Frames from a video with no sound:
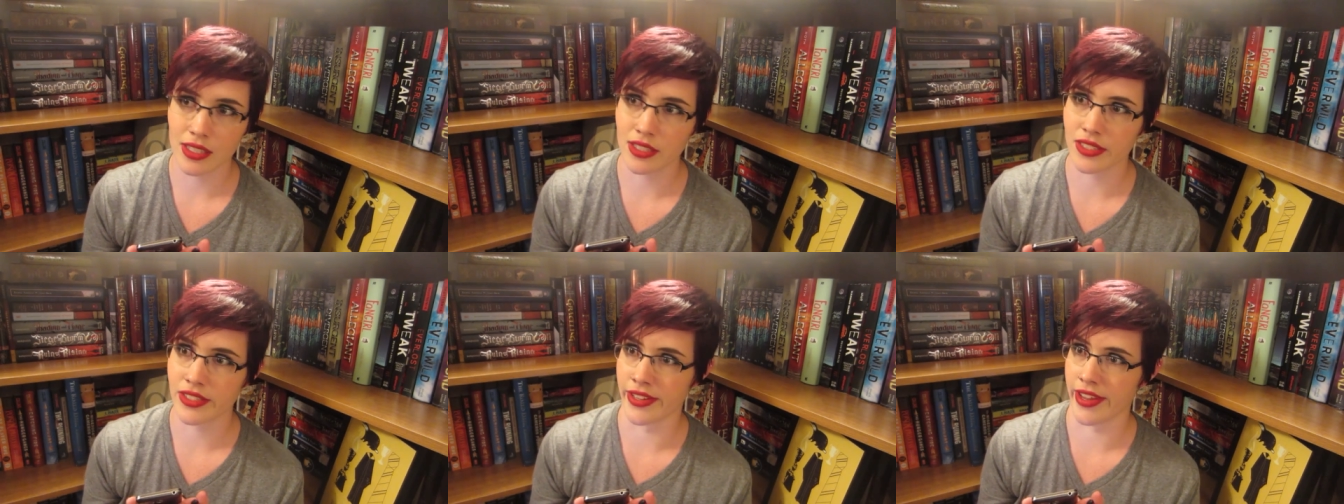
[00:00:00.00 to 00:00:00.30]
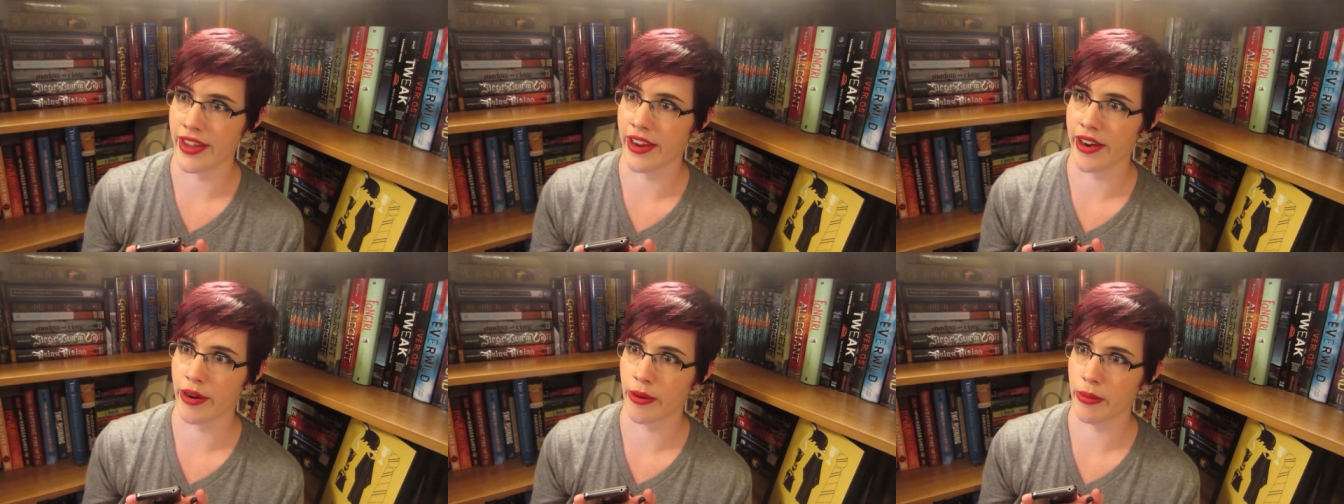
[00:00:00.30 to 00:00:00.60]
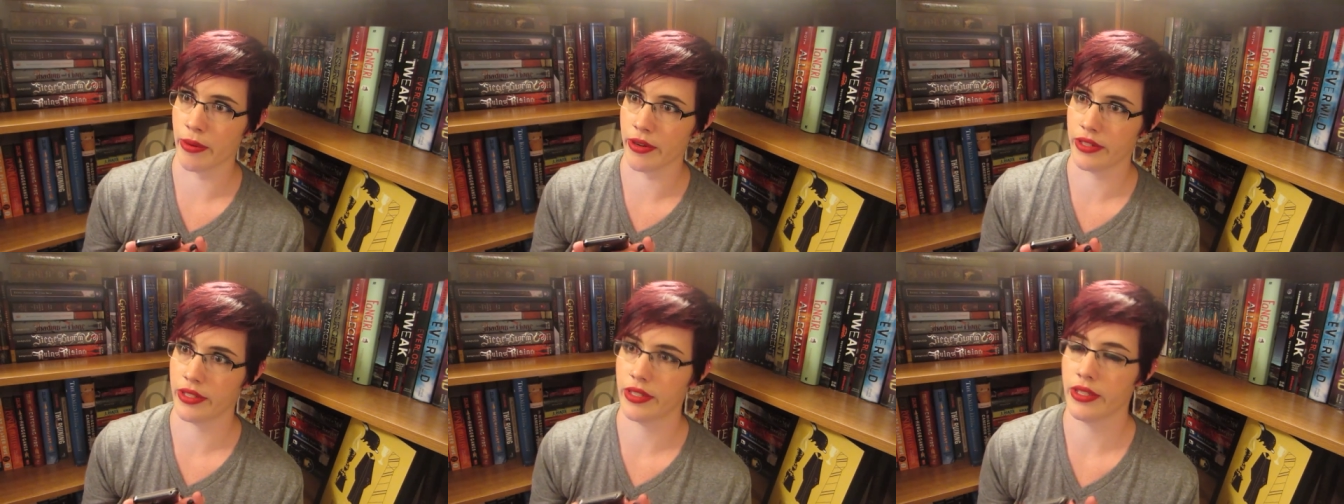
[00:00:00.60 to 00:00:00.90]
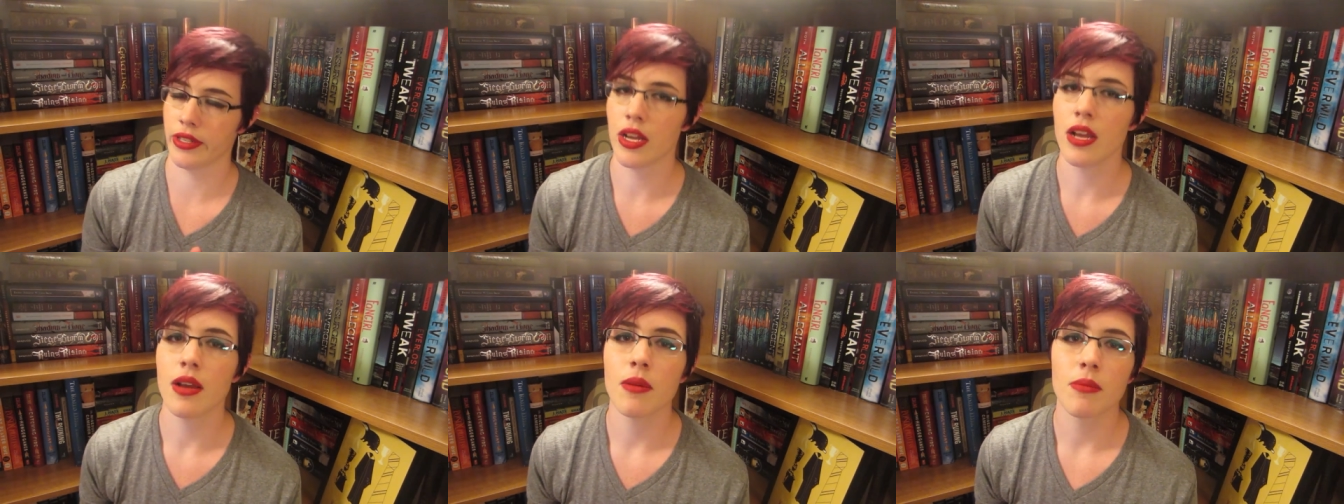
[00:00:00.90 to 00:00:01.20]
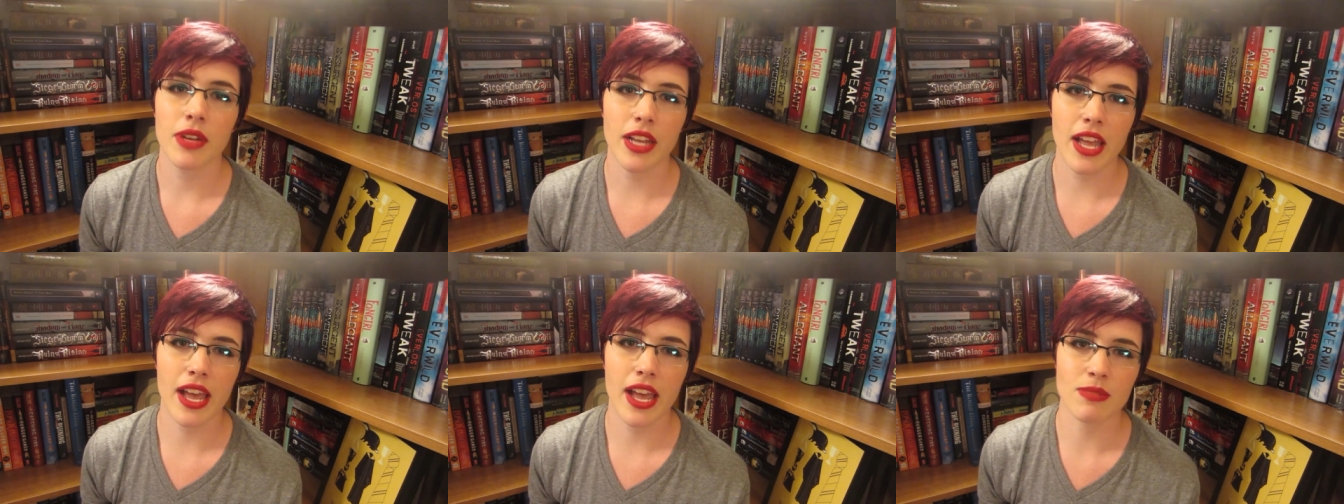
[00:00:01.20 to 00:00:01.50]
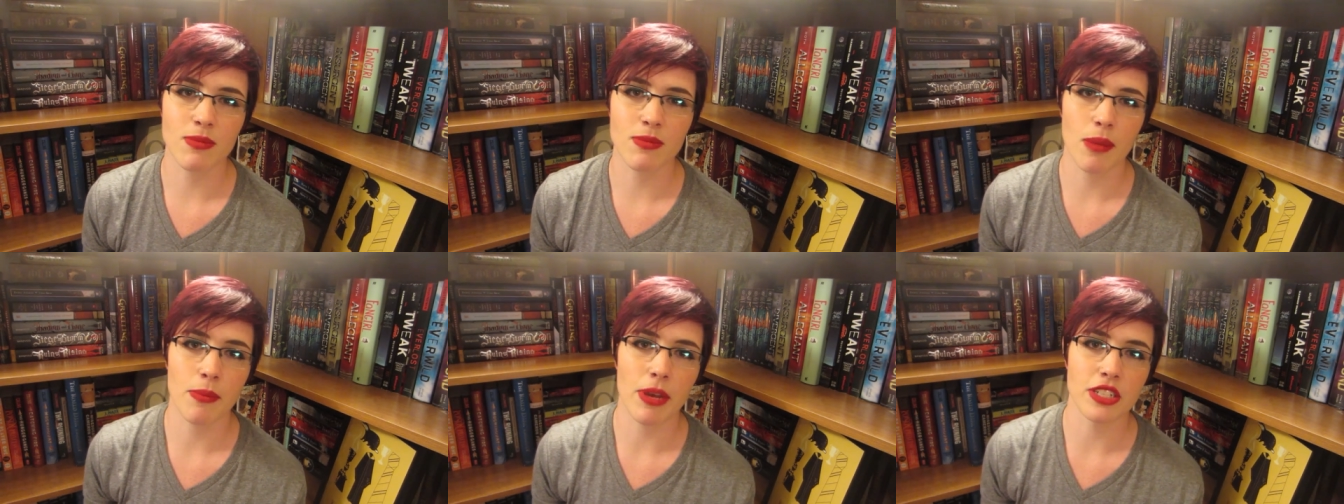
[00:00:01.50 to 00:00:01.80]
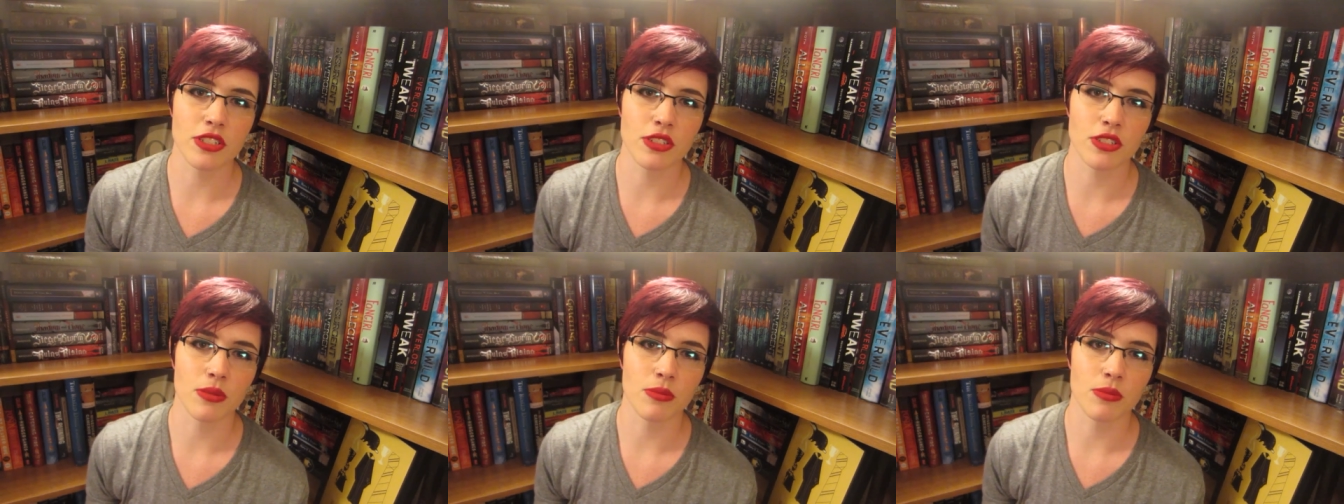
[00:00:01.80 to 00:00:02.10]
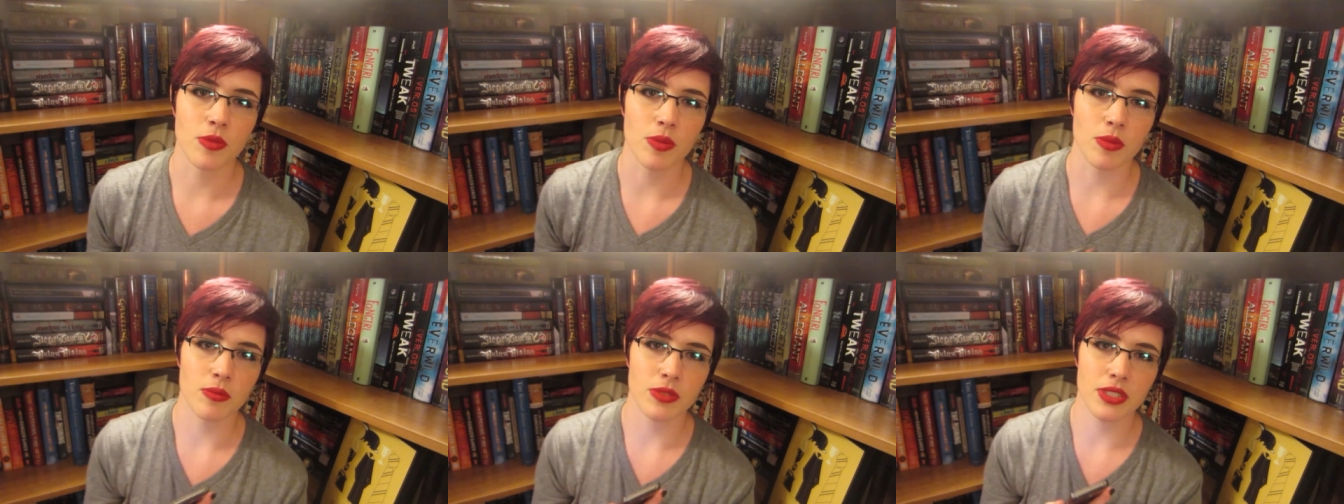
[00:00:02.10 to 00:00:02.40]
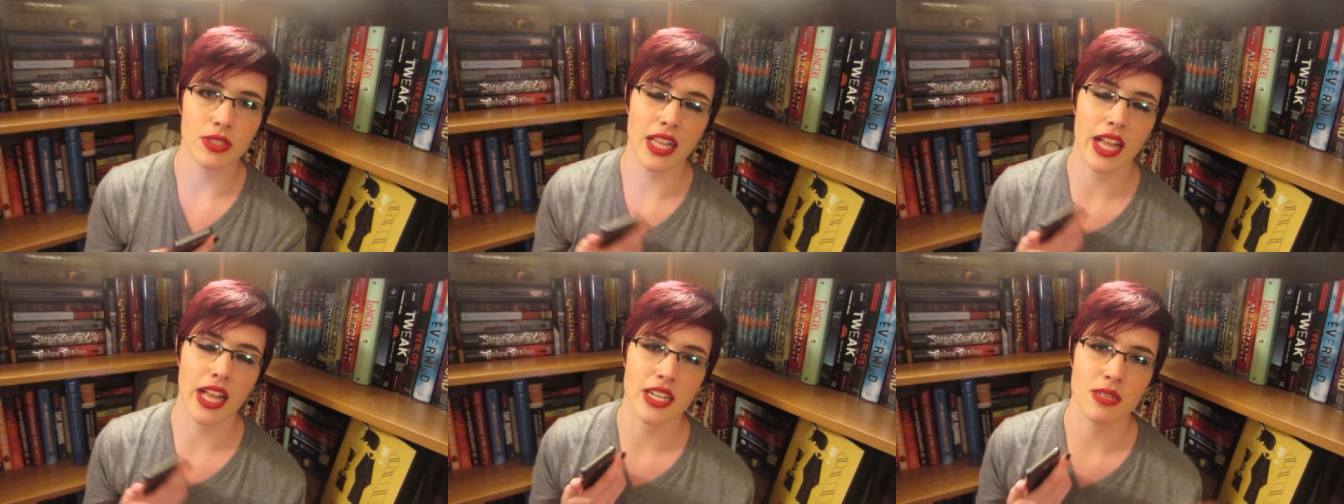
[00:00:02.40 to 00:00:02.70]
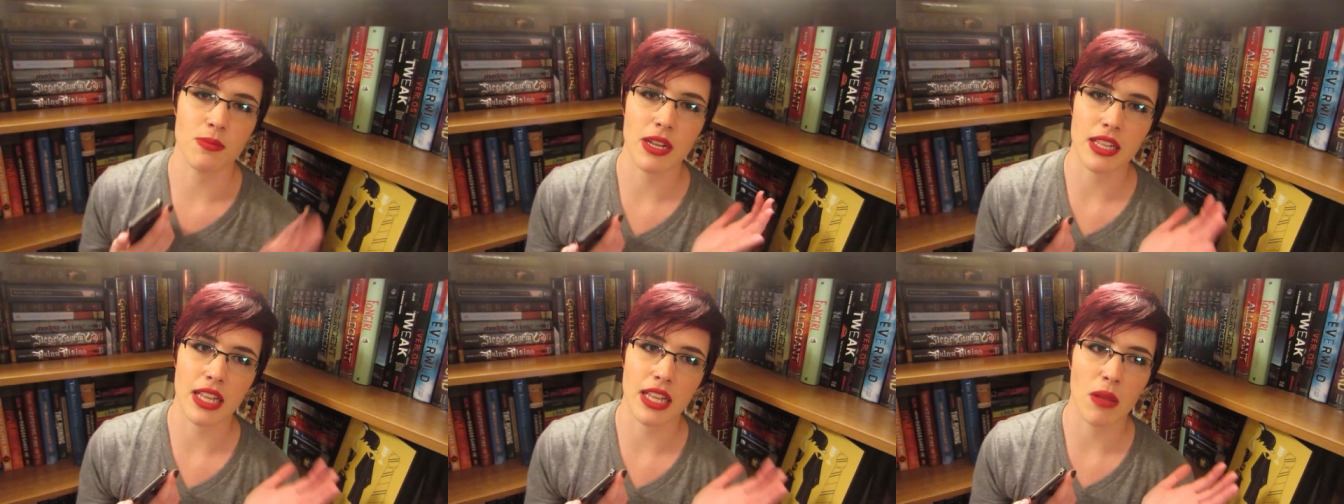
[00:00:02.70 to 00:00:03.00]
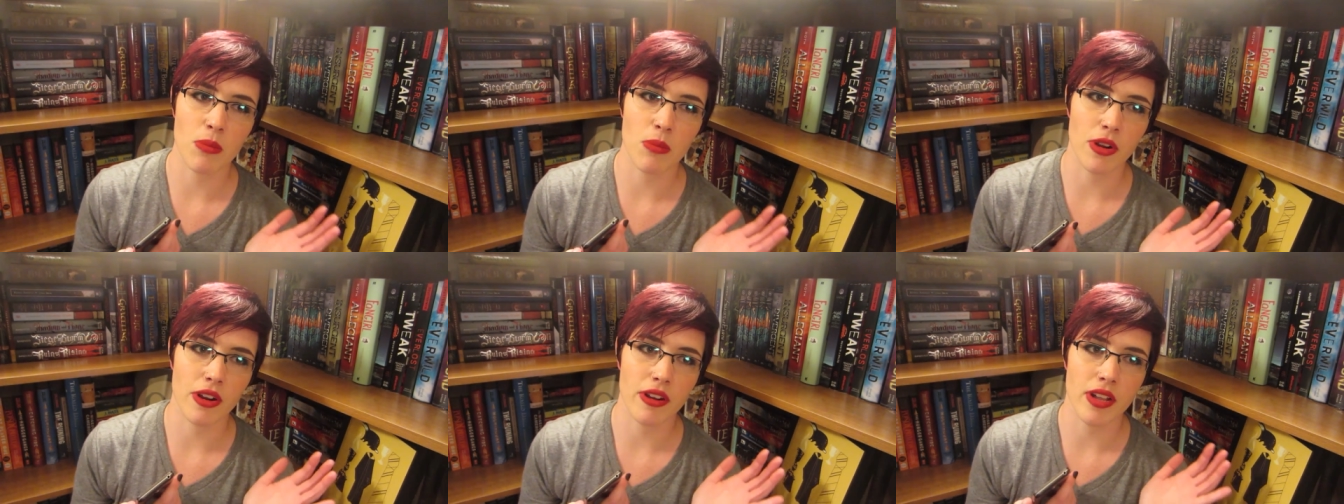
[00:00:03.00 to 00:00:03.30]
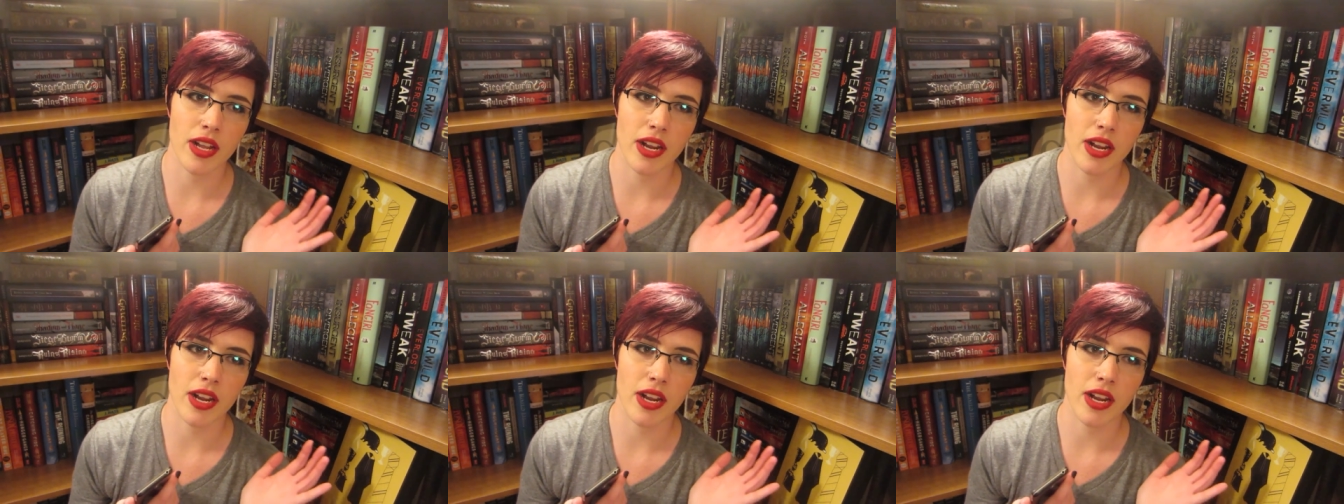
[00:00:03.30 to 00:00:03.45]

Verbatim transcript: It's terrible. But yeah, it's my bedroom slash my library